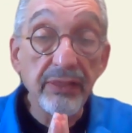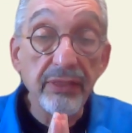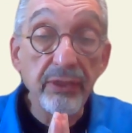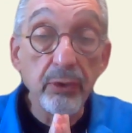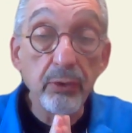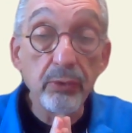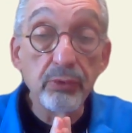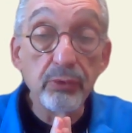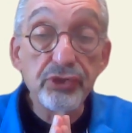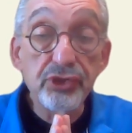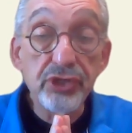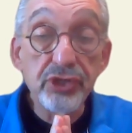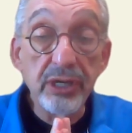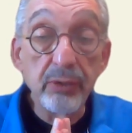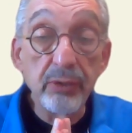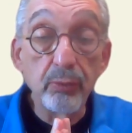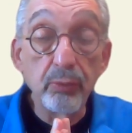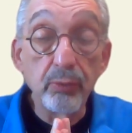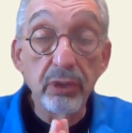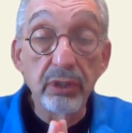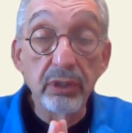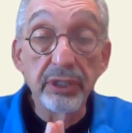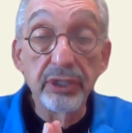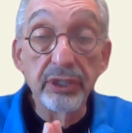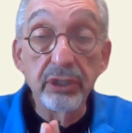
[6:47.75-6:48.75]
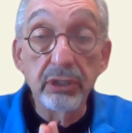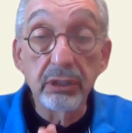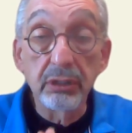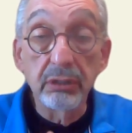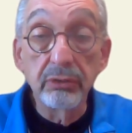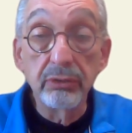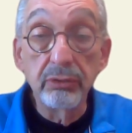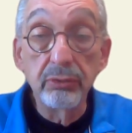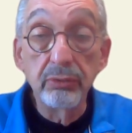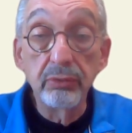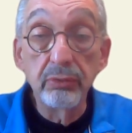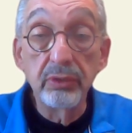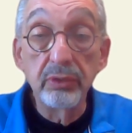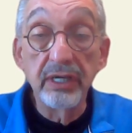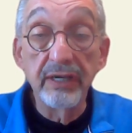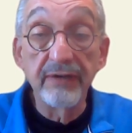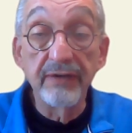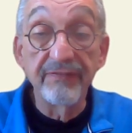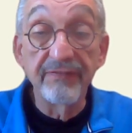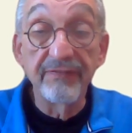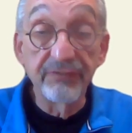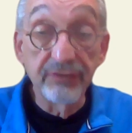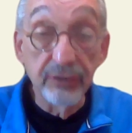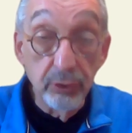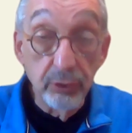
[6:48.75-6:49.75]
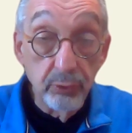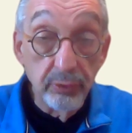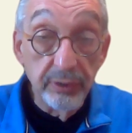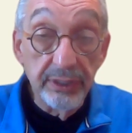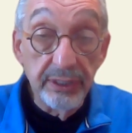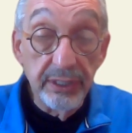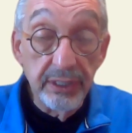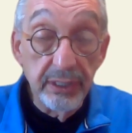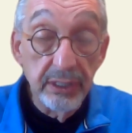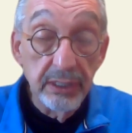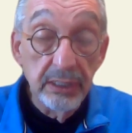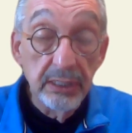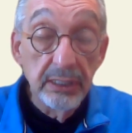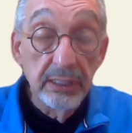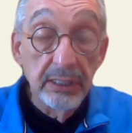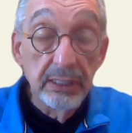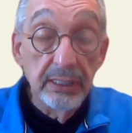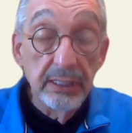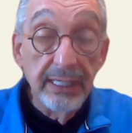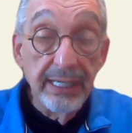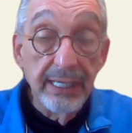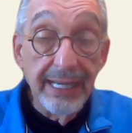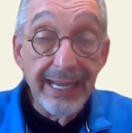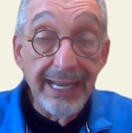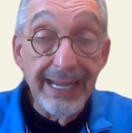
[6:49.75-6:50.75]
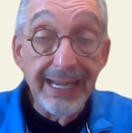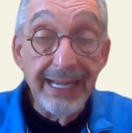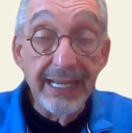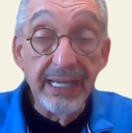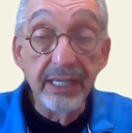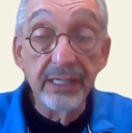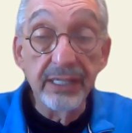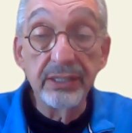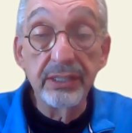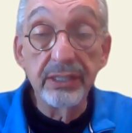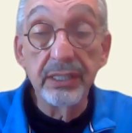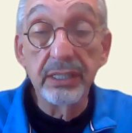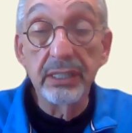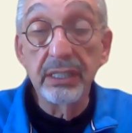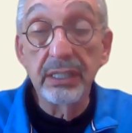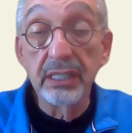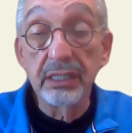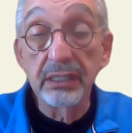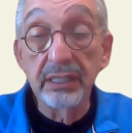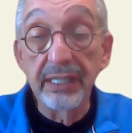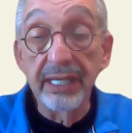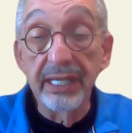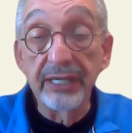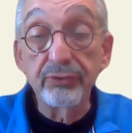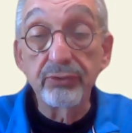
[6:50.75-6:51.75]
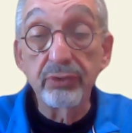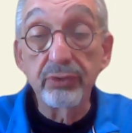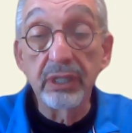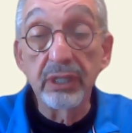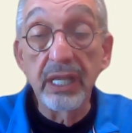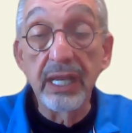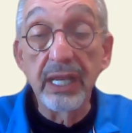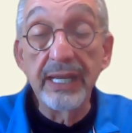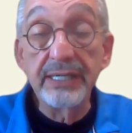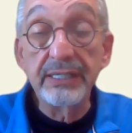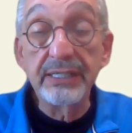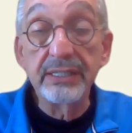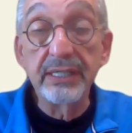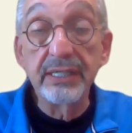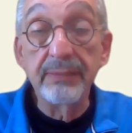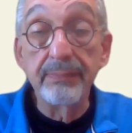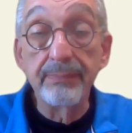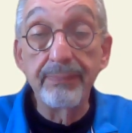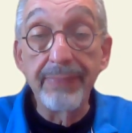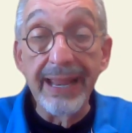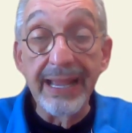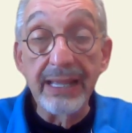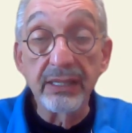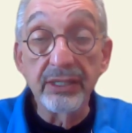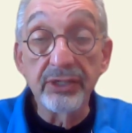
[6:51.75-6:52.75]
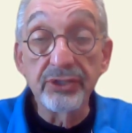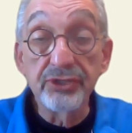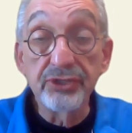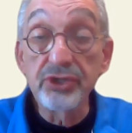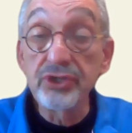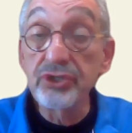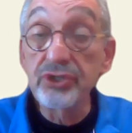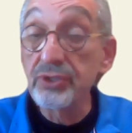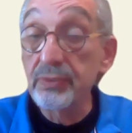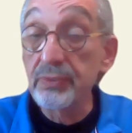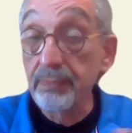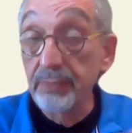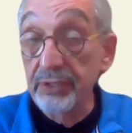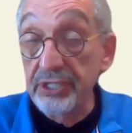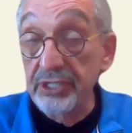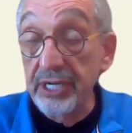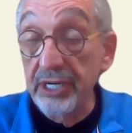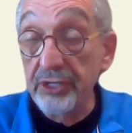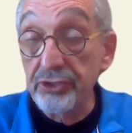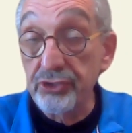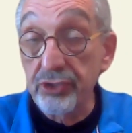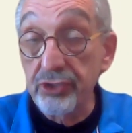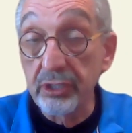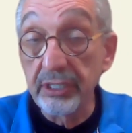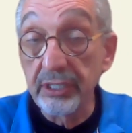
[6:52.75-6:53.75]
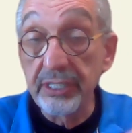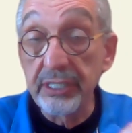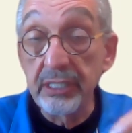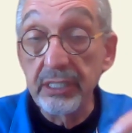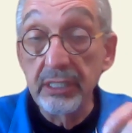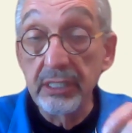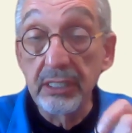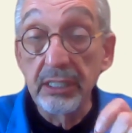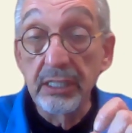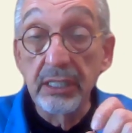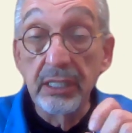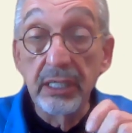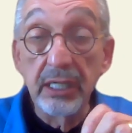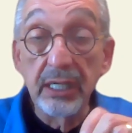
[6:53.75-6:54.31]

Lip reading: Those will include fluid and electrolyte imbalances, potentially